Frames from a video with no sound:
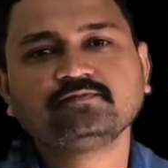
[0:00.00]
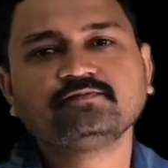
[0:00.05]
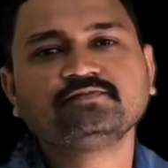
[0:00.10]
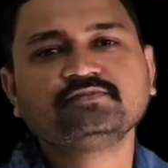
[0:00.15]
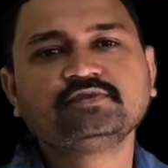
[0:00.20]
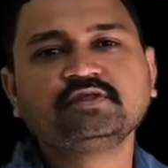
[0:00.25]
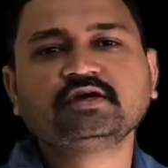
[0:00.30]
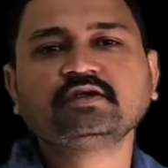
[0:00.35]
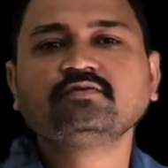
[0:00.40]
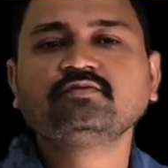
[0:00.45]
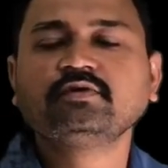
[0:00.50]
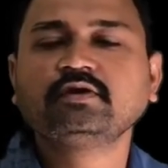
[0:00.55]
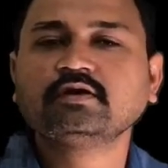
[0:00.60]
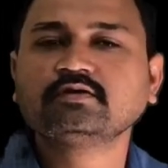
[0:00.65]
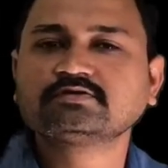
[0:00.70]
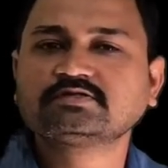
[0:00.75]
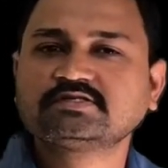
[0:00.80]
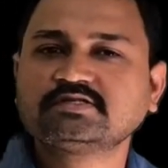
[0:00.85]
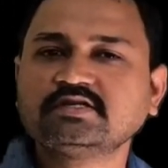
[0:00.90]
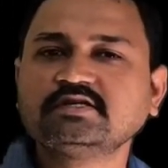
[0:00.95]
there we have
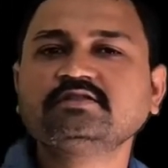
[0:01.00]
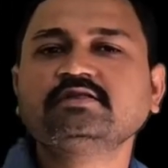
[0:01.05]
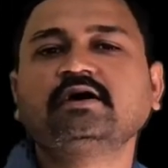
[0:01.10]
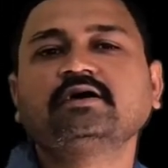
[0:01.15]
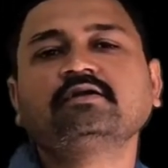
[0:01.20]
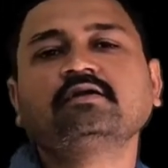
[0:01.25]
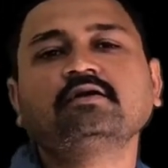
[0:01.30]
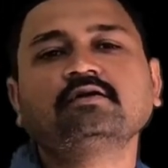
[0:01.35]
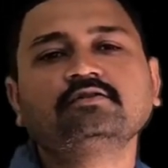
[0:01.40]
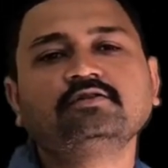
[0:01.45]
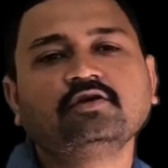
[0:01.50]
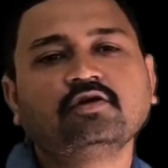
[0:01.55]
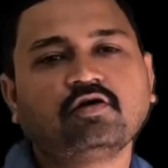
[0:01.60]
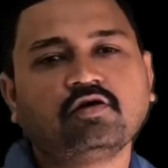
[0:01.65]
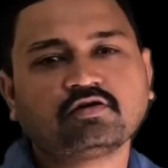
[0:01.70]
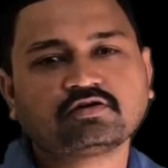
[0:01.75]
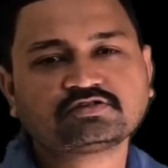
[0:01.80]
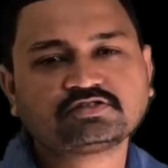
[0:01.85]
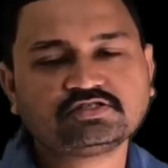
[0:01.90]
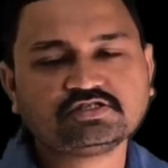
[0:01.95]
said that the
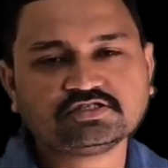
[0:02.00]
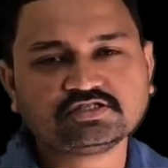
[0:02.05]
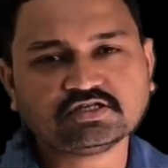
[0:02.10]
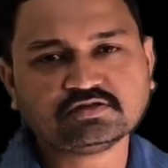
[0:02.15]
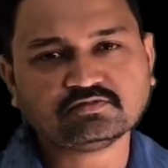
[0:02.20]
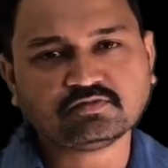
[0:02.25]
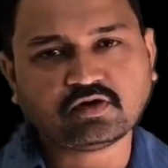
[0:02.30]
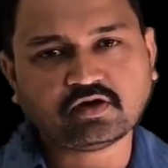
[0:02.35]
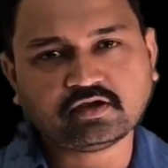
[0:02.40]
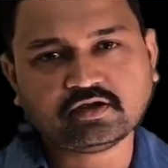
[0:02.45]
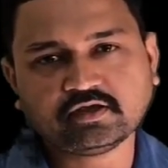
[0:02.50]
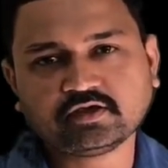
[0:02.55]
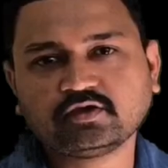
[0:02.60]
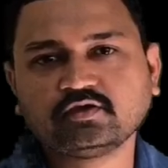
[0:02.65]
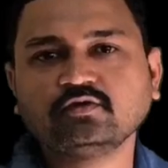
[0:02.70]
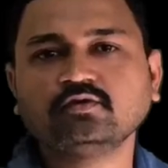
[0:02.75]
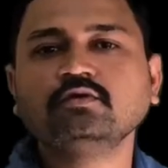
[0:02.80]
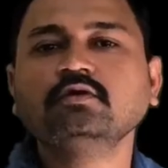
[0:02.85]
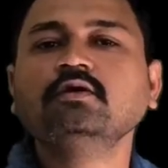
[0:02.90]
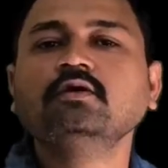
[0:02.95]
oxygen
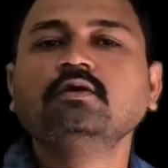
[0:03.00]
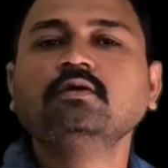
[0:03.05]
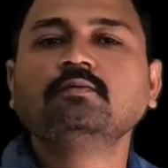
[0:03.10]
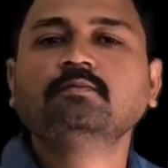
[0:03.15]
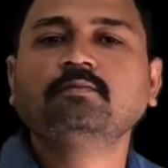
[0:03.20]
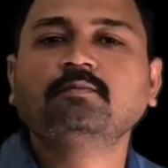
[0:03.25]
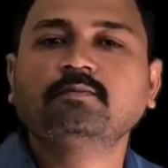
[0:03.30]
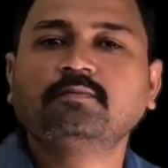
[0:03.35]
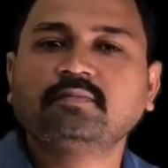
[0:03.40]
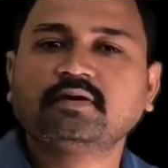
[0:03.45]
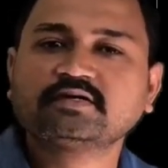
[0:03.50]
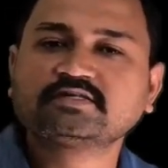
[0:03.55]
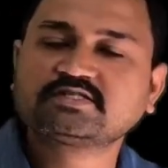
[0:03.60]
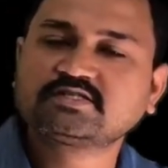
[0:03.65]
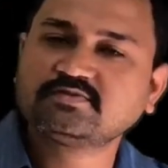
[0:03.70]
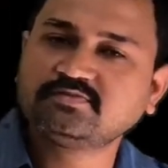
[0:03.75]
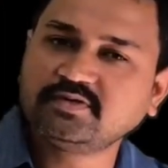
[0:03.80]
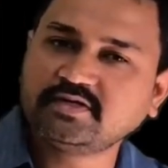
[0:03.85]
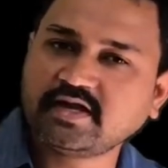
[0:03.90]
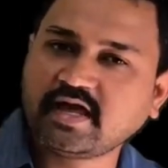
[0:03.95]
molecule
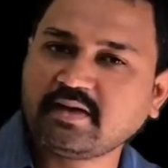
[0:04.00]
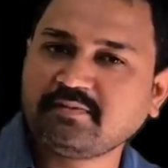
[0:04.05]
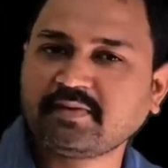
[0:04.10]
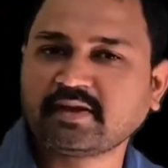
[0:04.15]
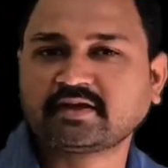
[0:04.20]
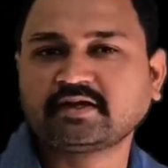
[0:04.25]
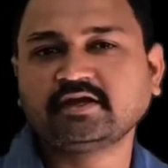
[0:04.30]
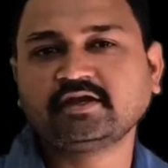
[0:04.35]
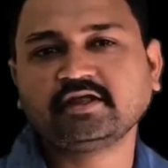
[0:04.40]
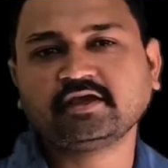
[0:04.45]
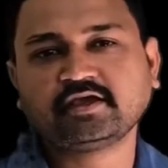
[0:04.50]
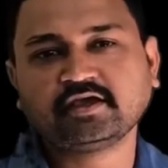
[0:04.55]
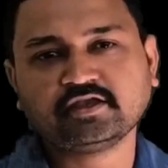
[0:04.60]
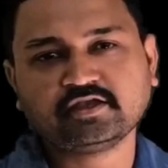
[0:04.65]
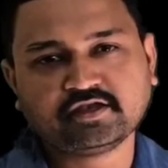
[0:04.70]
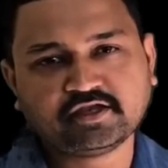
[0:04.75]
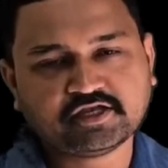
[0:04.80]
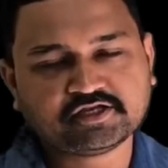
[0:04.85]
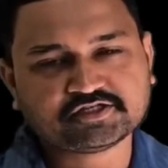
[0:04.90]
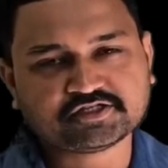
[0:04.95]
must be diamagnetic in
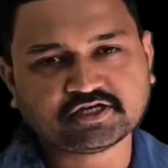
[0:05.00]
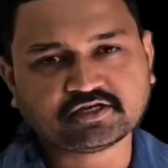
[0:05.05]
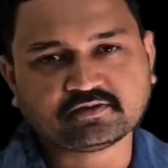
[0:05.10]
nature,